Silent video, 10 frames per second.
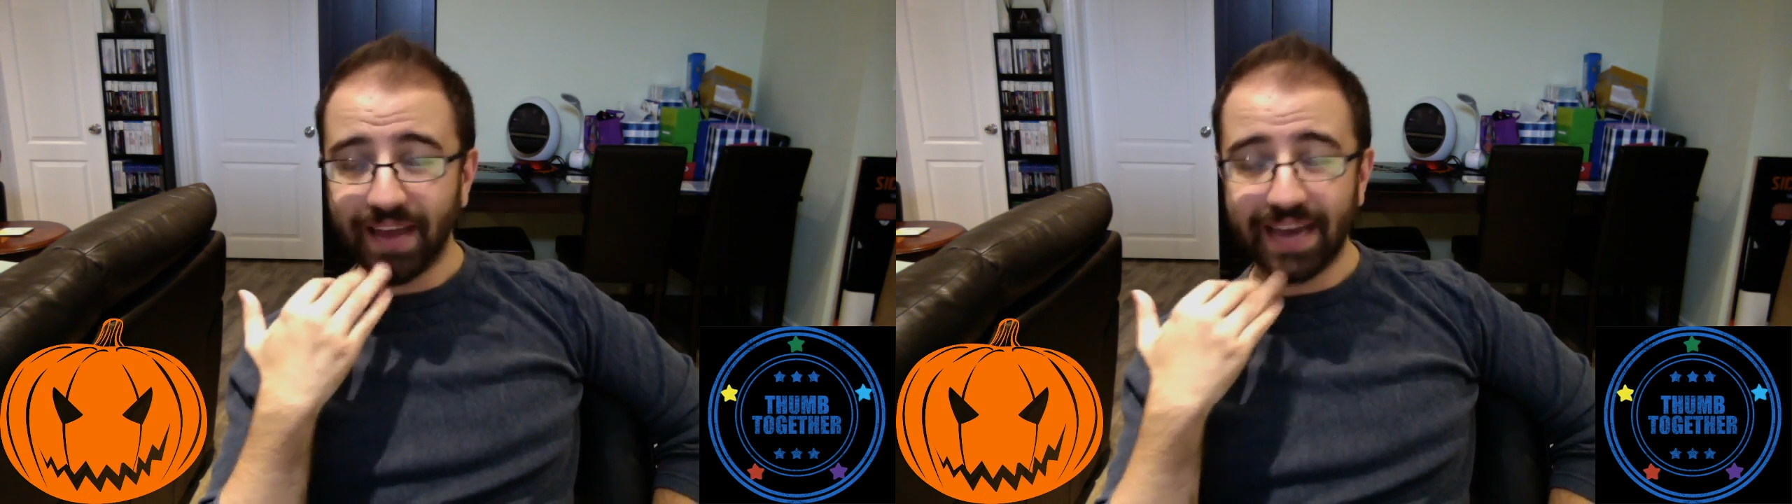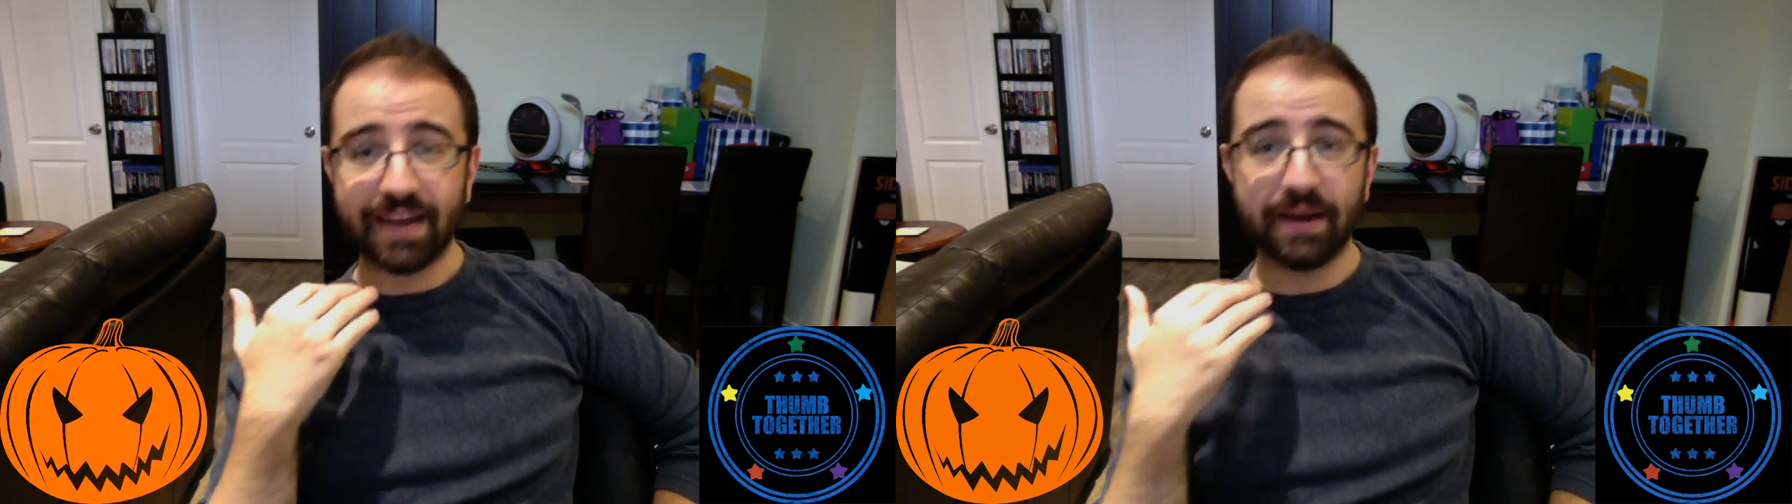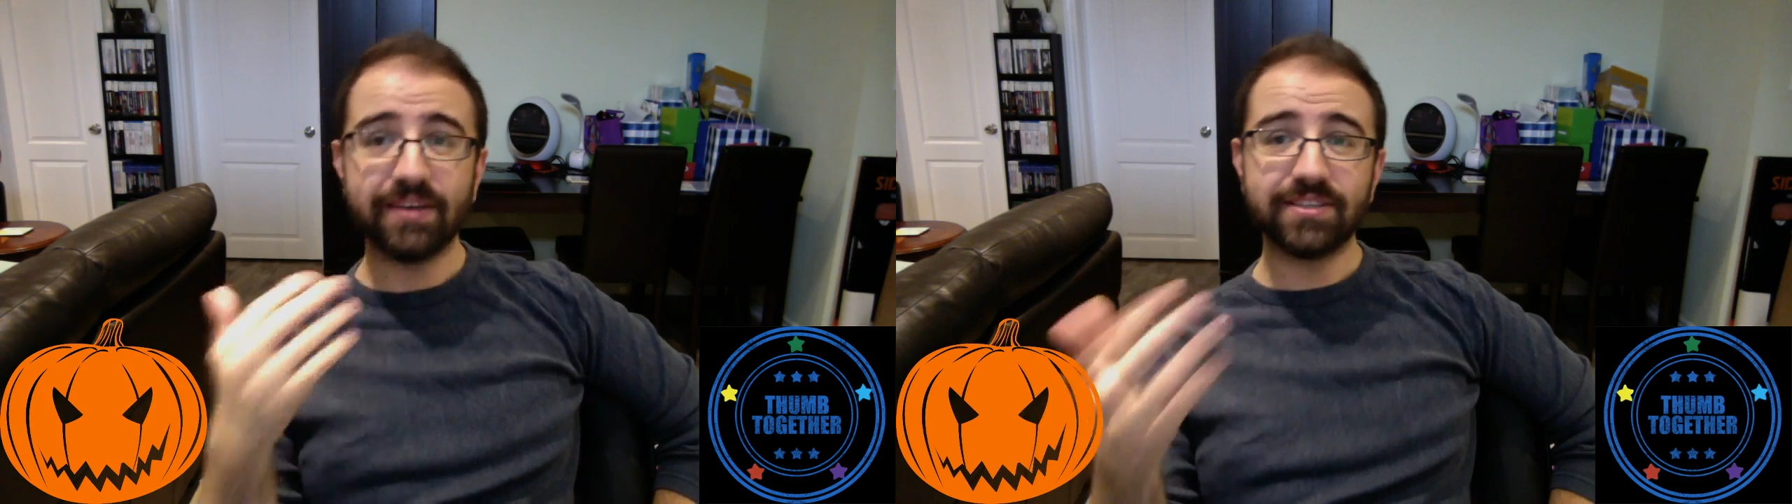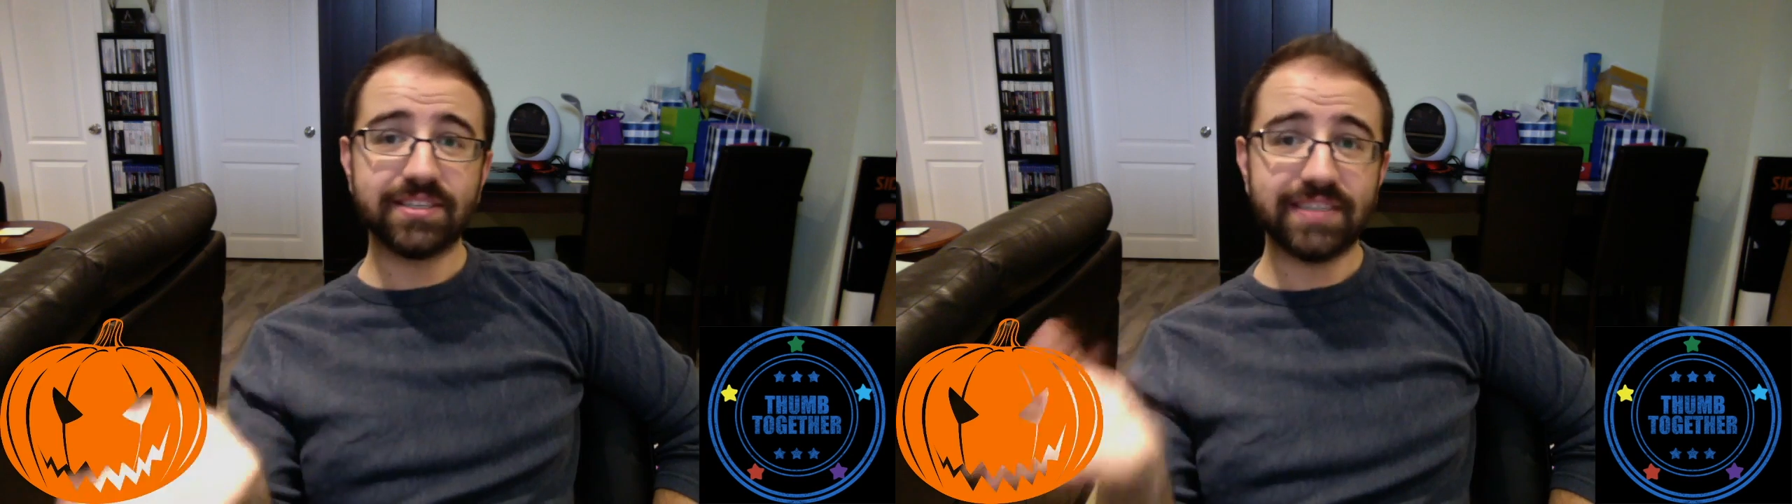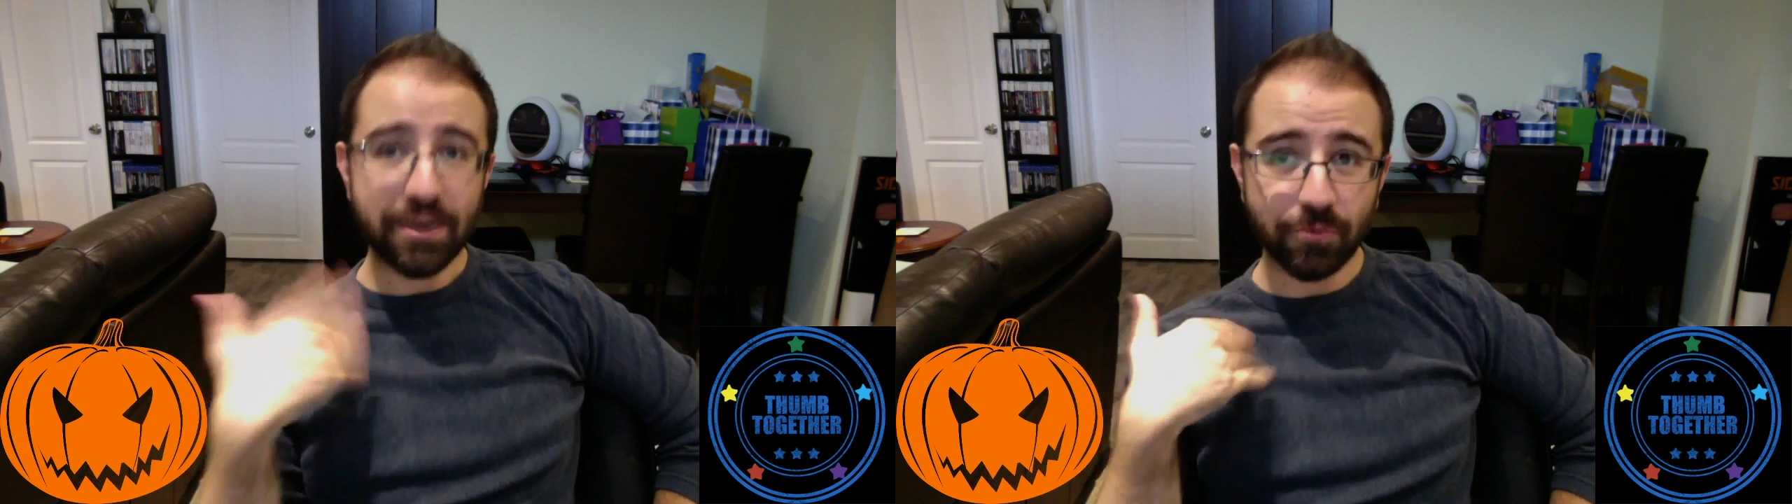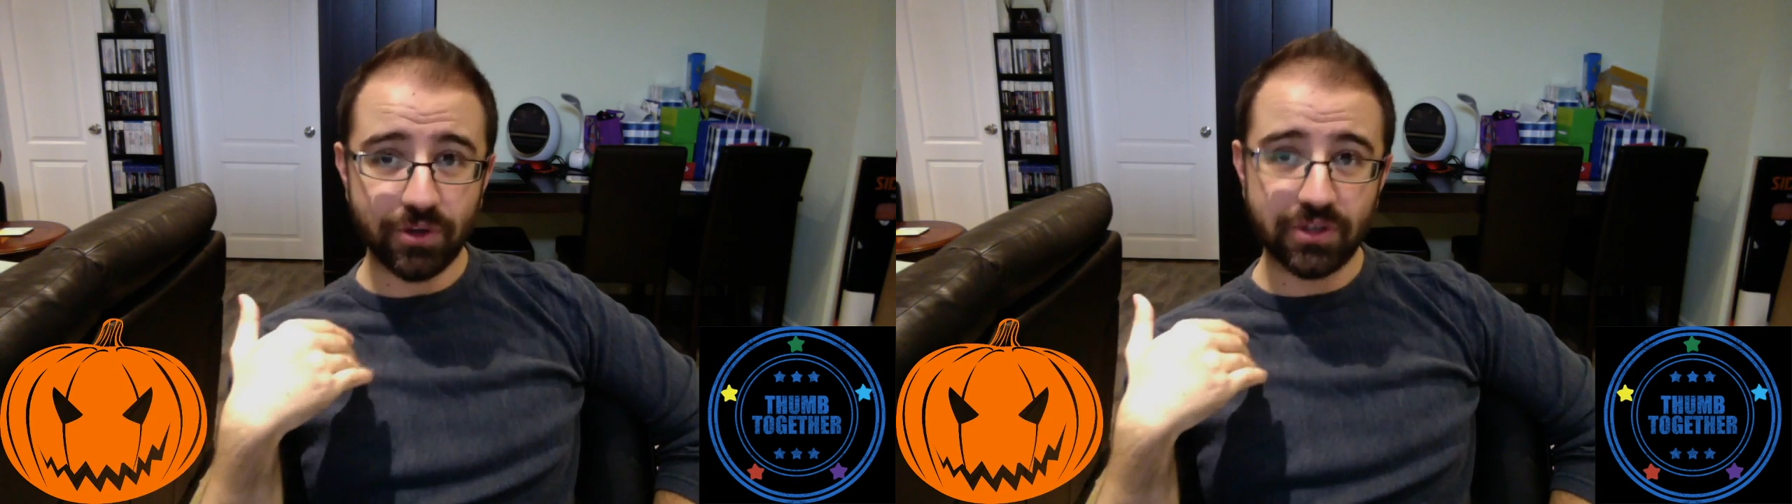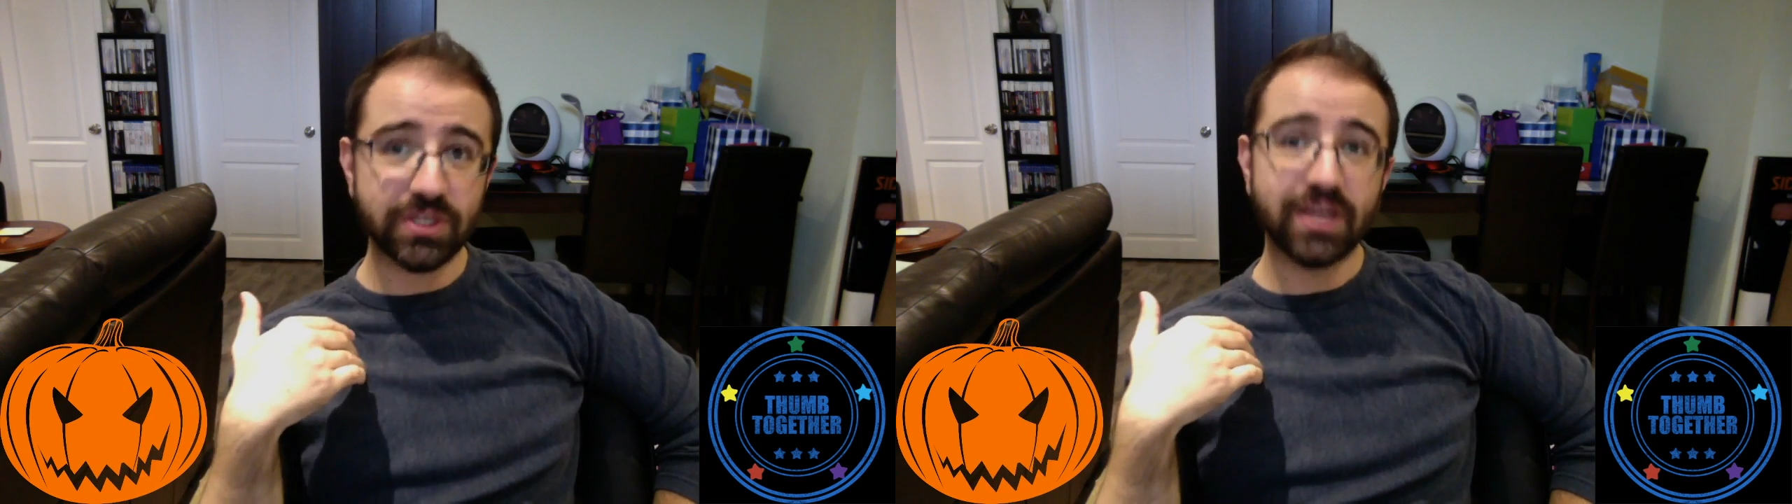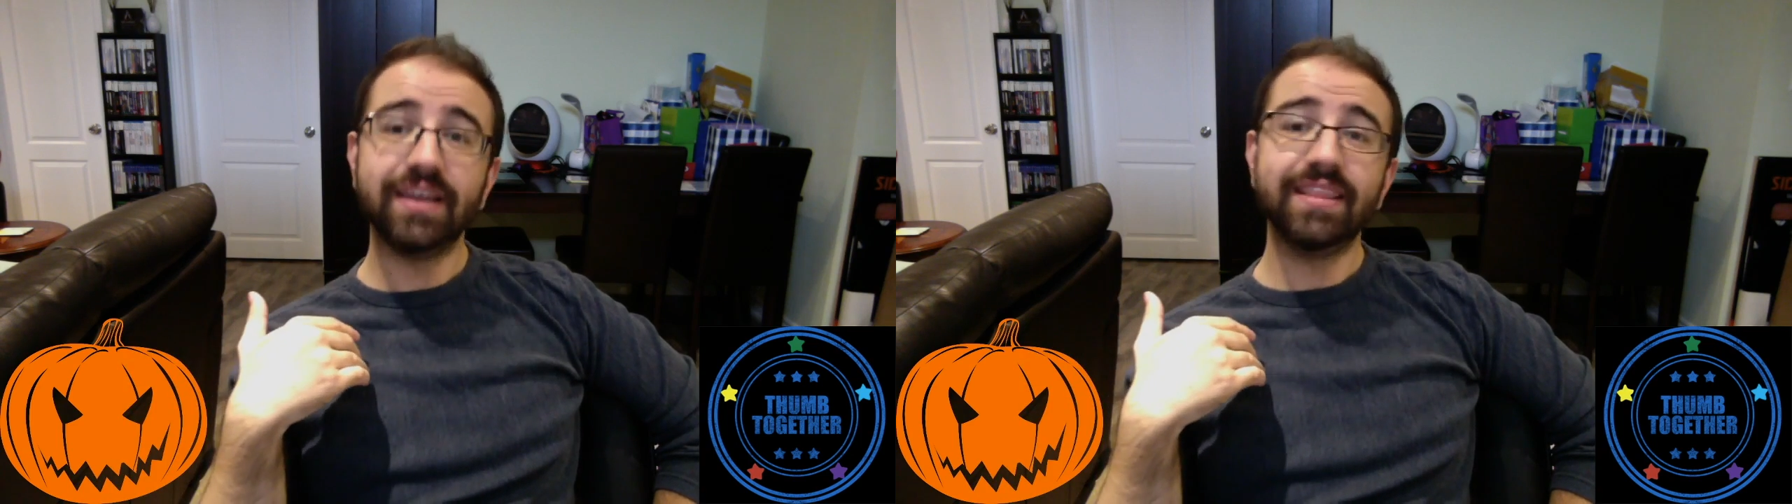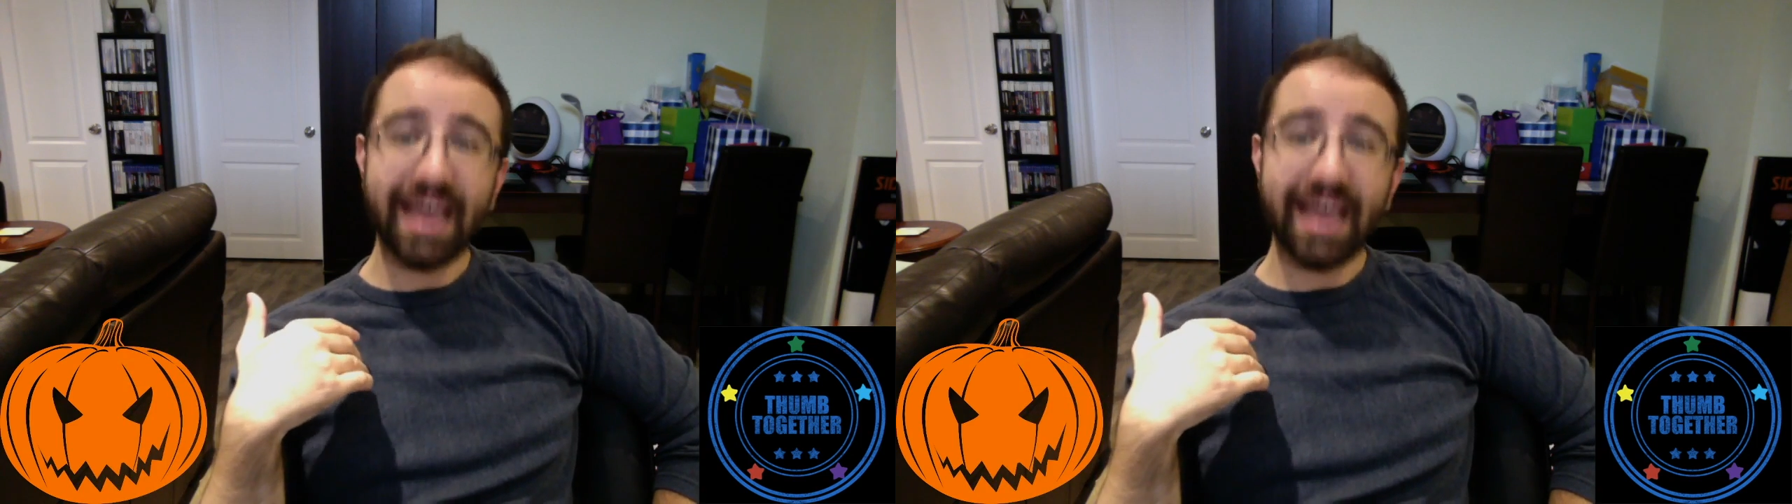getting sequels